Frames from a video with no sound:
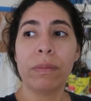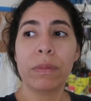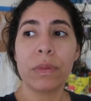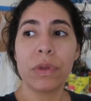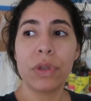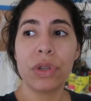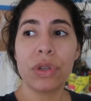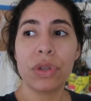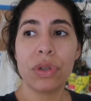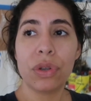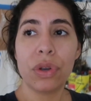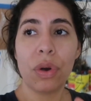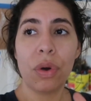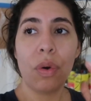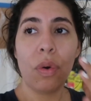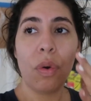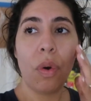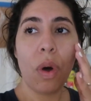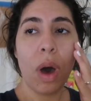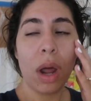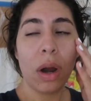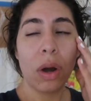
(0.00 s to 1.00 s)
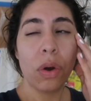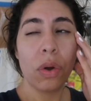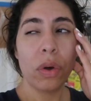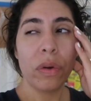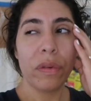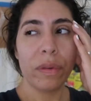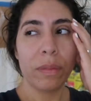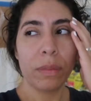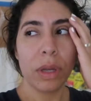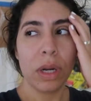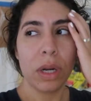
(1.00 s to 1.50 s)
So I don't know
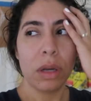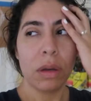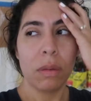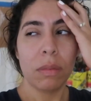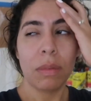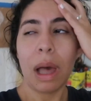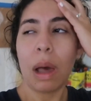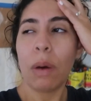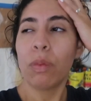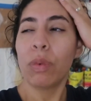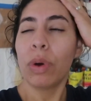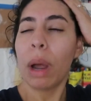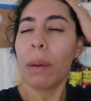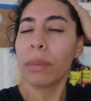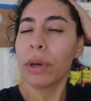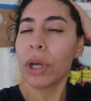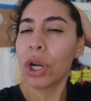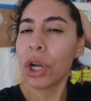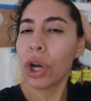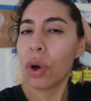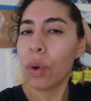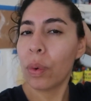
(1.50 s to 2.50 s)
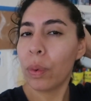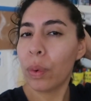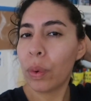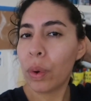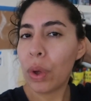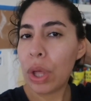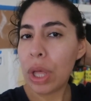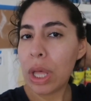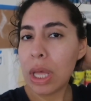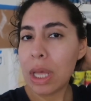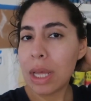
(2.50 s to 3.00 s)
if I'm gonna go
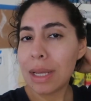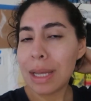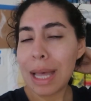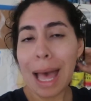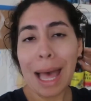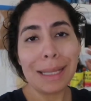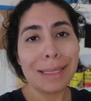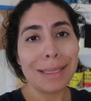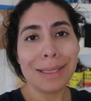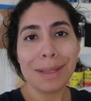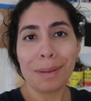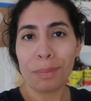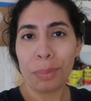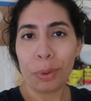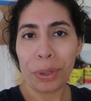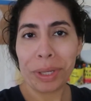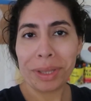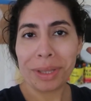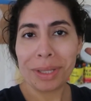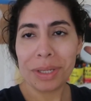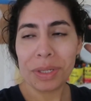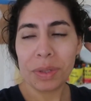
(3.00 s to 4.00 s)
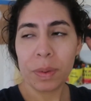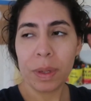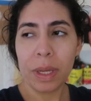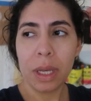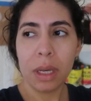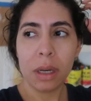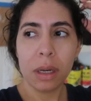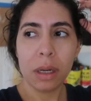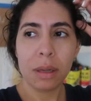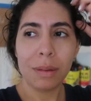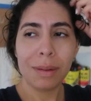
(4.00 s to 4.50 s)
at some point this
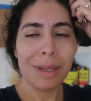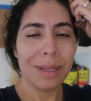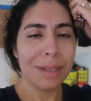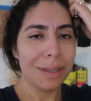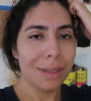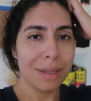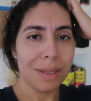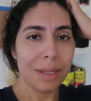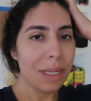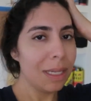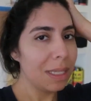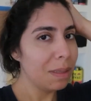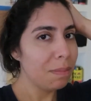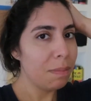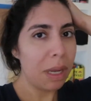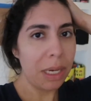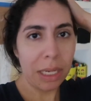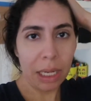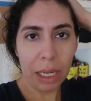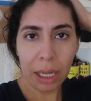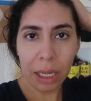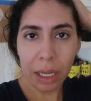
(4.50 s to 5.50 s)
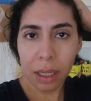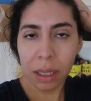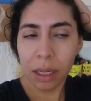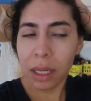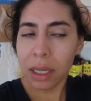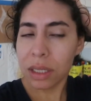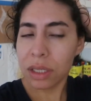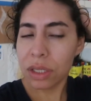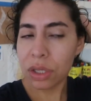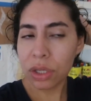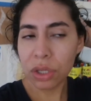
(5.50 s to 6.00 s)
week, because it's Monday,
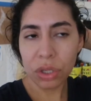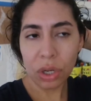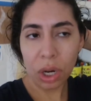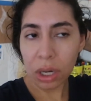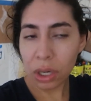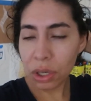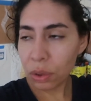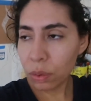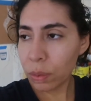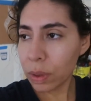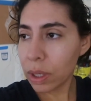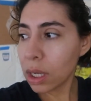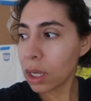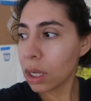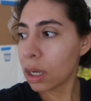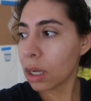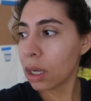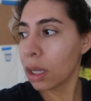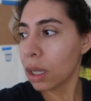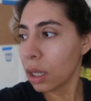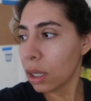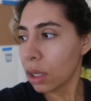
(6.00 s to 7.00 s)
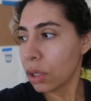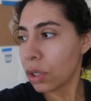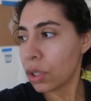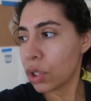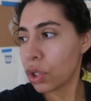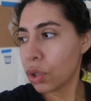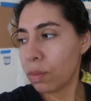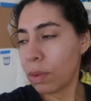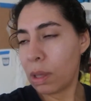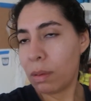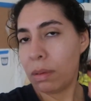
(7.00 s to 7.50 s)
it's the start of the week,
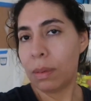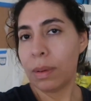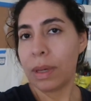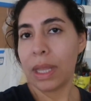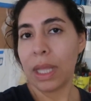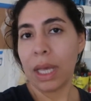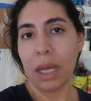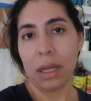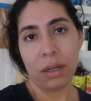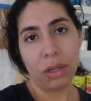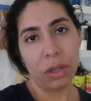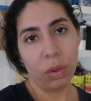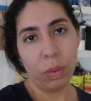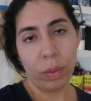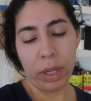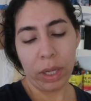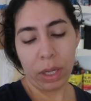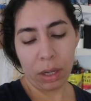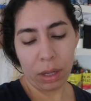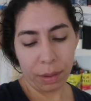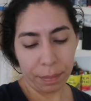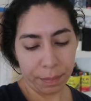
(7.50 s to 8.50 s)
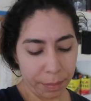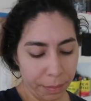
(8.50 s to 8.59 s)
so maybe by the end of the week.